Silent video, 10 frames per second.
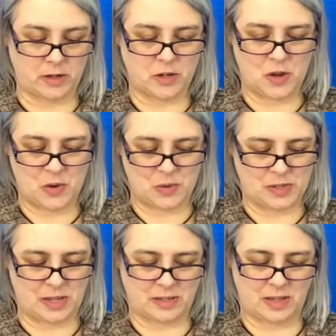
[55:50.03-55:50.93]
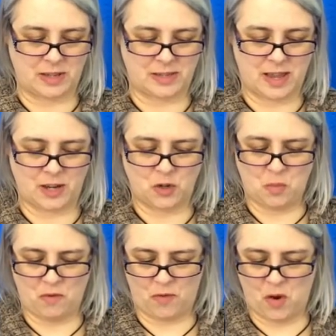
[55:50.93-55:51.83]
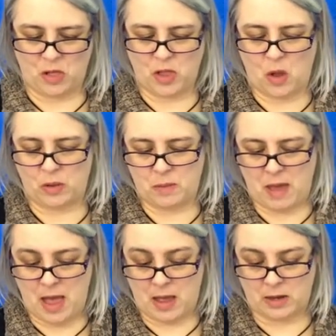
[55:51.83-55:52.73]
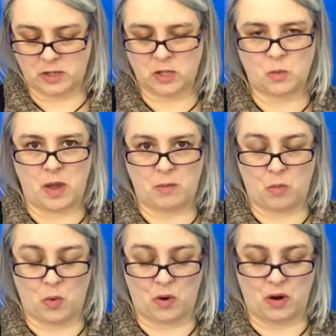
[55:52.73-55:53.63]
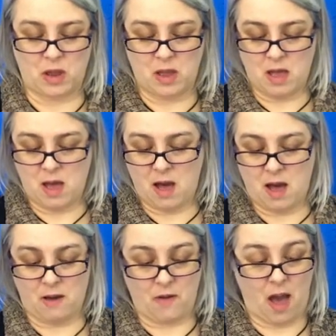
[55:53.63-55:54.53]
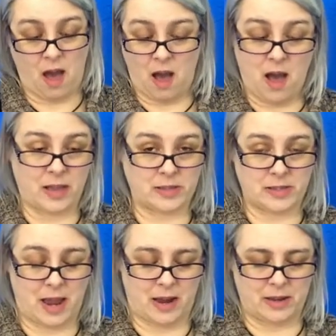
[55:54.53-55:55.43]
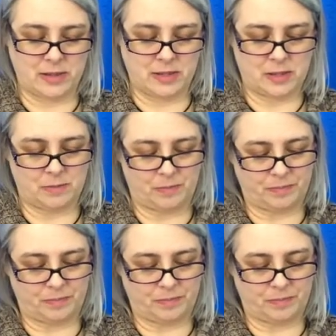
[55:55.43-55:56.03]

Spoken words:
"No," Cecily said, "you prefer a lowly man to one born of high status."